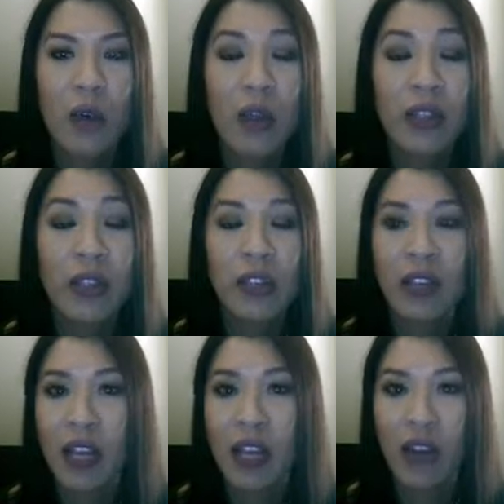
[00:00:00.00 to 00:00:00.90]
newsletter
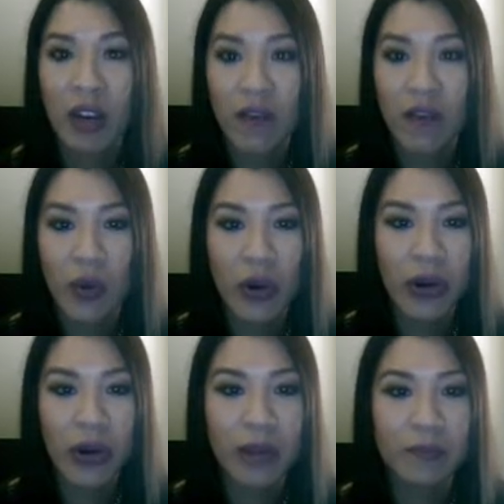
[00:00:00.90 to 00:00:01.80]
that I created for
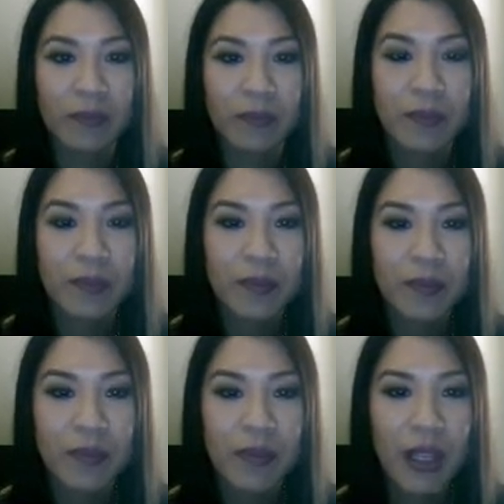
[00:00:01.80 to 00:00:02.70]
work.
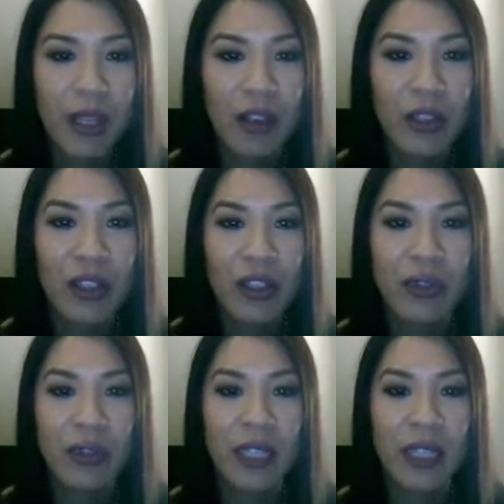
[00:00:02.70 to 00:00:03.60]
You can
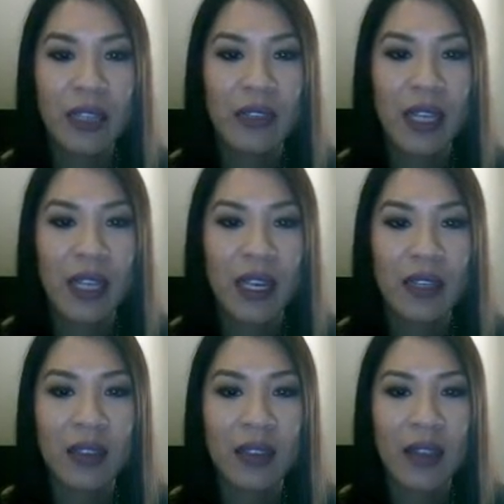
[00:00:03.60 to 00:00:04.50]
scroll down
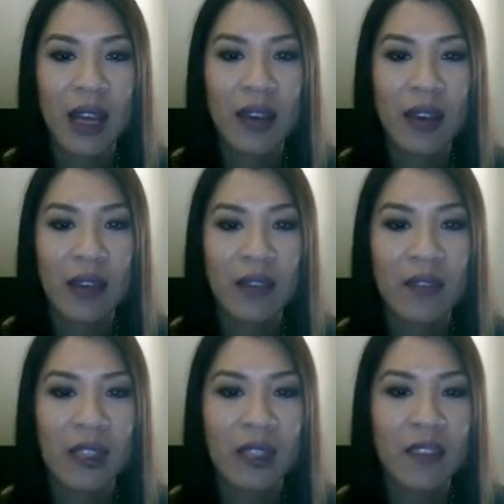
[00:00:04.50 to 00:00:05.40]
and look at all of
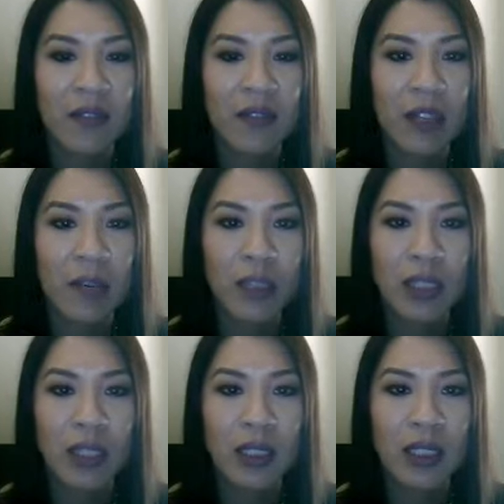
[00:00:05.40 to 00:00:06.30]
these different
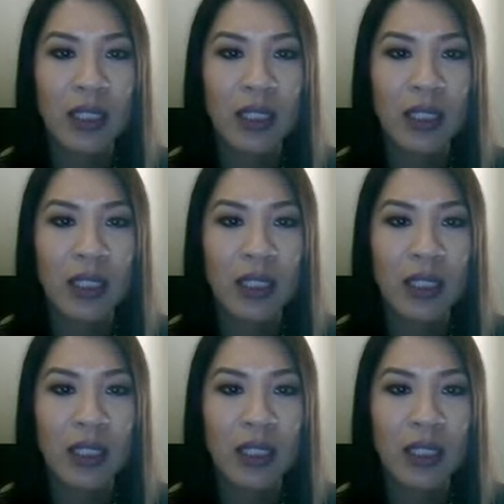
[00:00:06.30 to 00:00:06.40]
options.